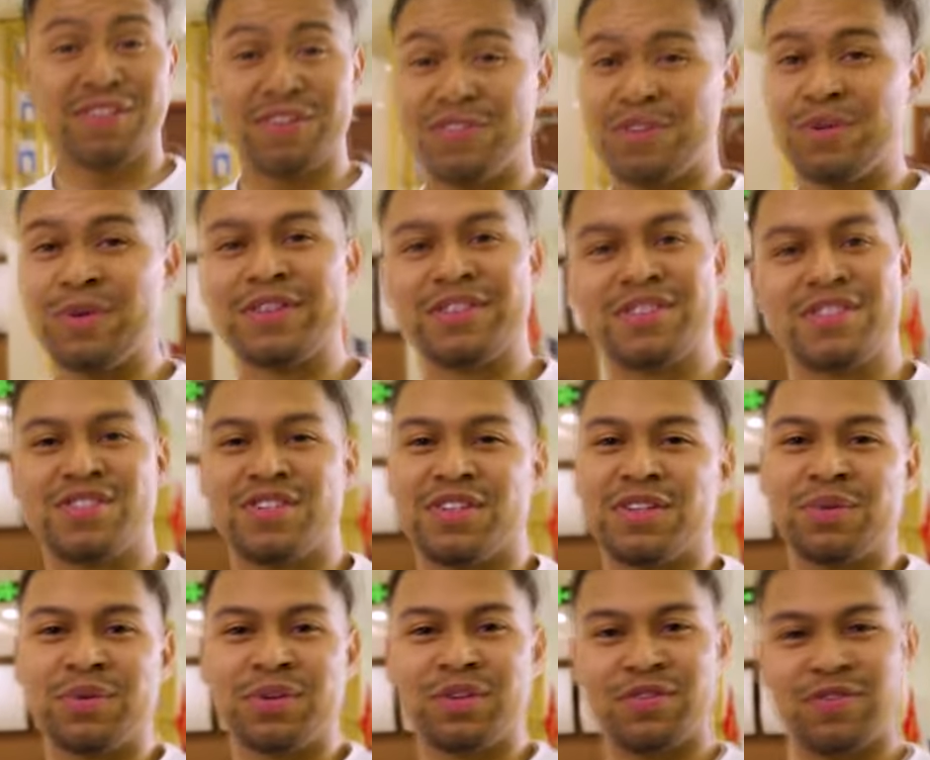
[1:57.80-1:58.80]
if you want to study
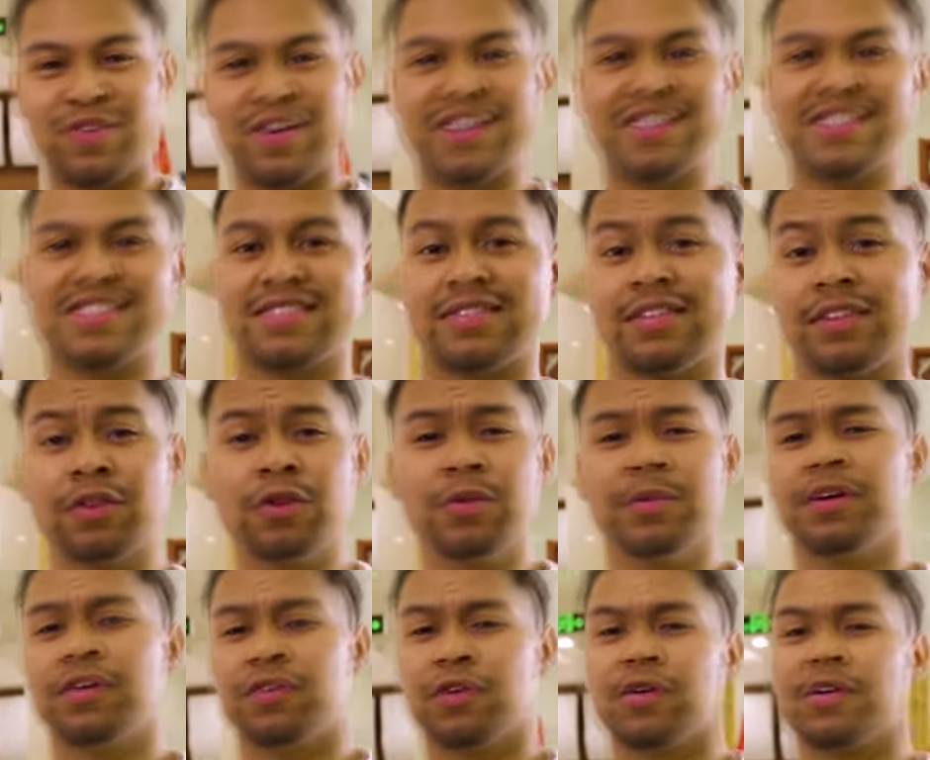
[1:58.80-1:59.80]
with your friends, the
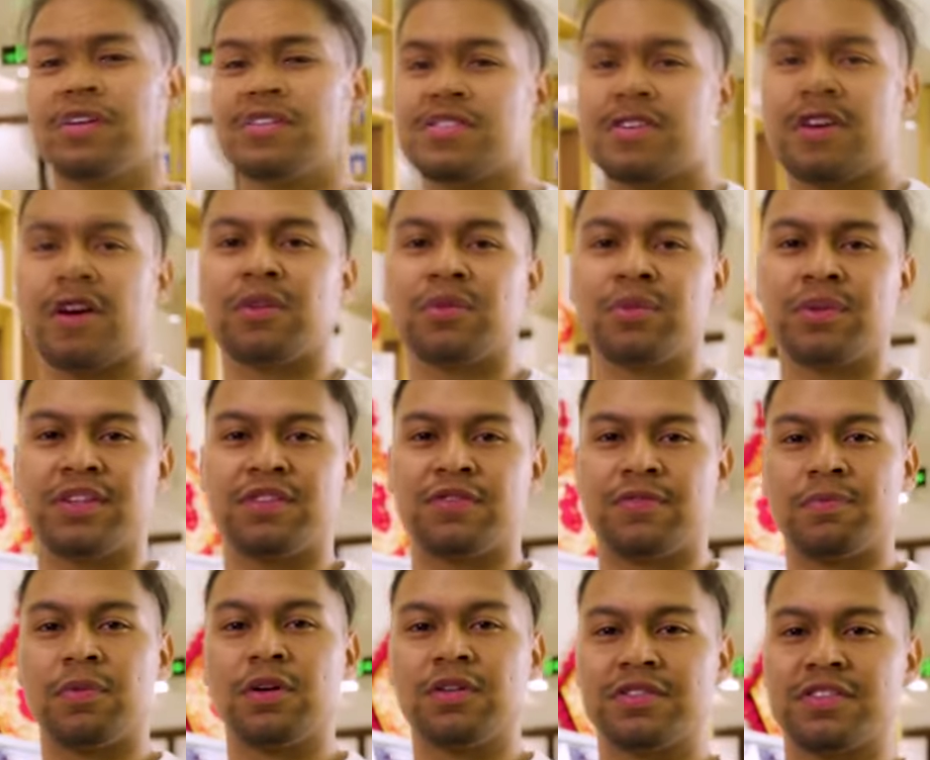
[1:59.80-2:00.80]
dormitories count with
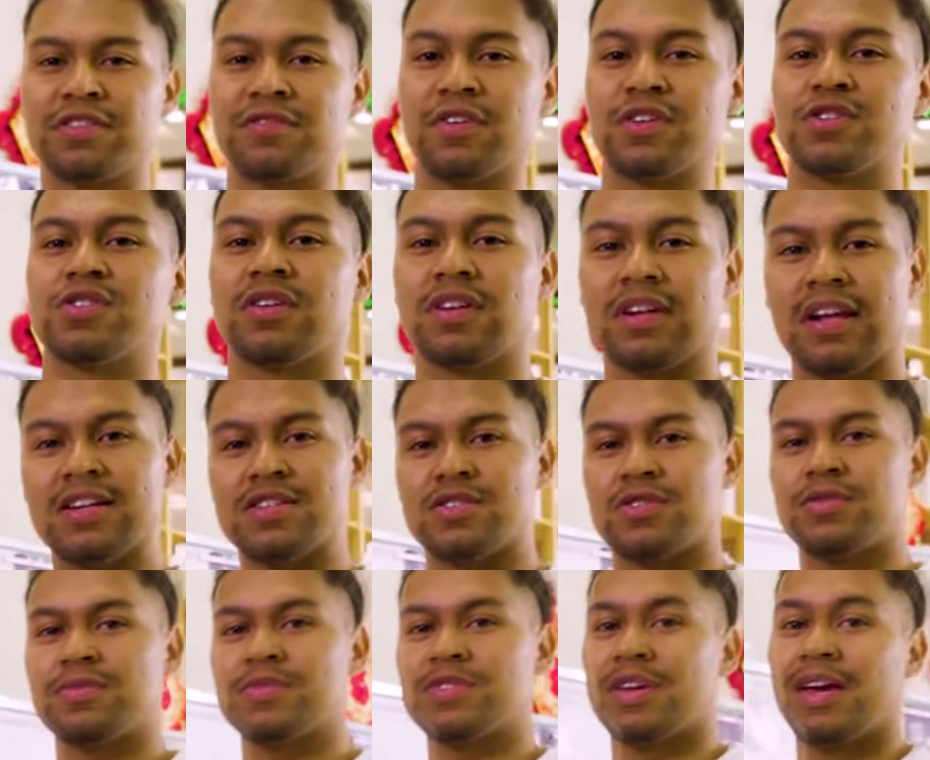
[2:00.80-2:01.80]
multifunction
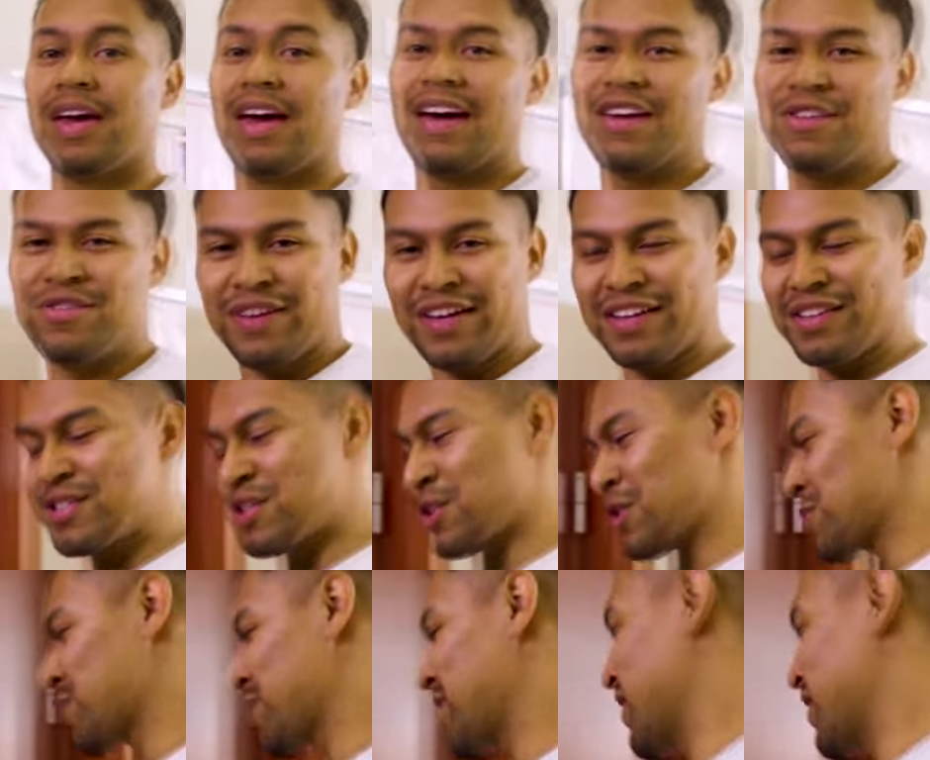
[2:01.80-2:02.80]
classrooms and you can discuss with